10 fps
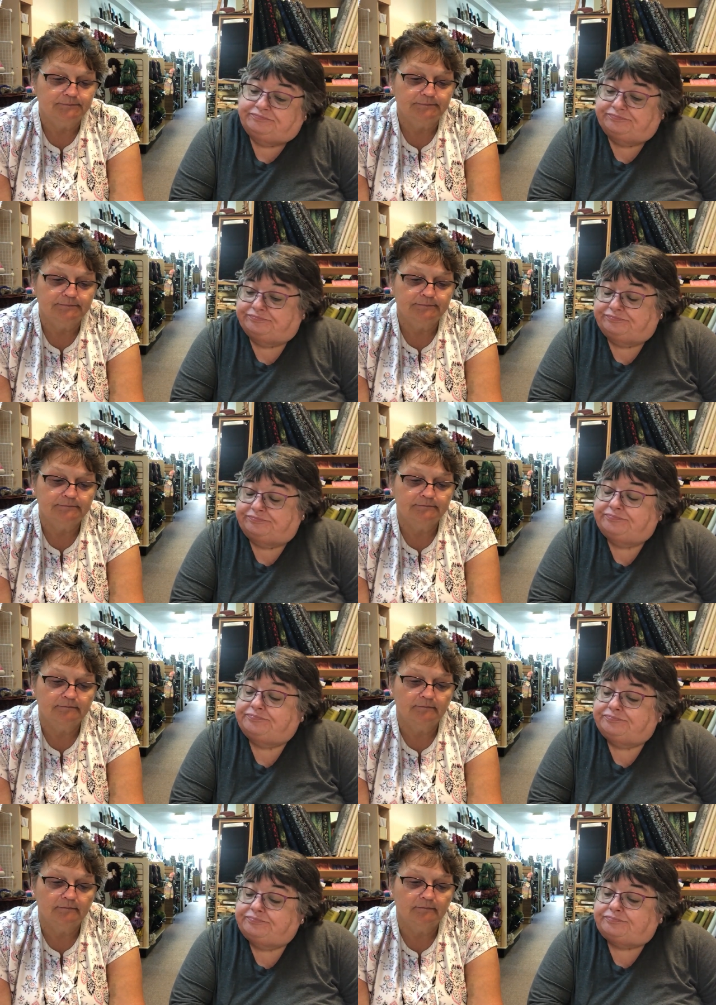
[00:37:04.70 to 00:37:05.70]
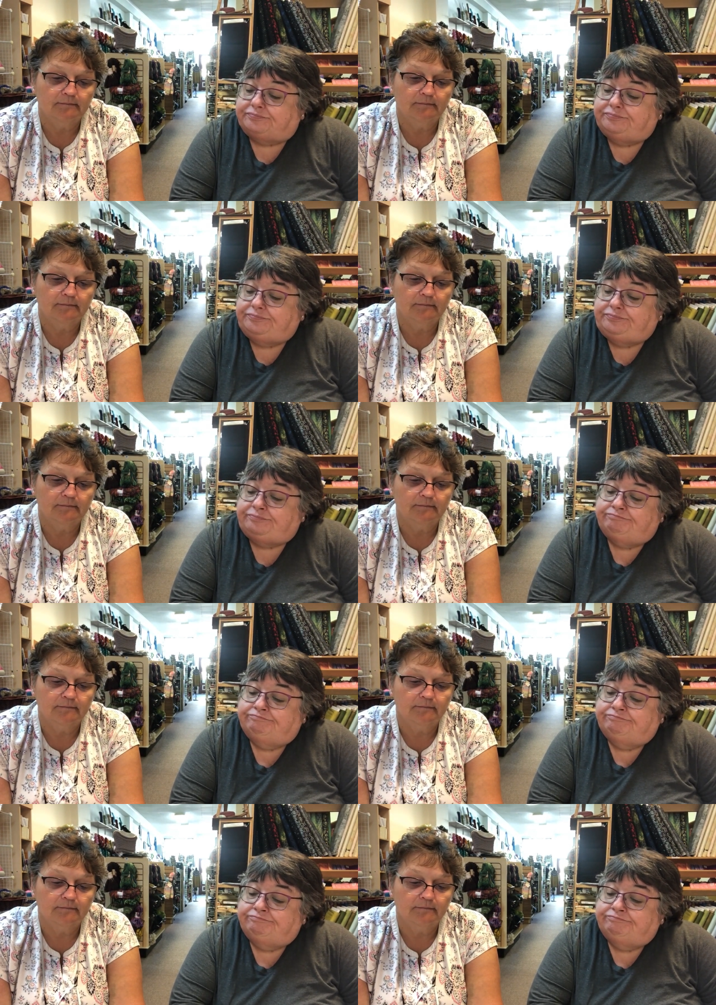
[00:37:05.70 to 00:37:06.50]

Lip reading: Nobody speaks.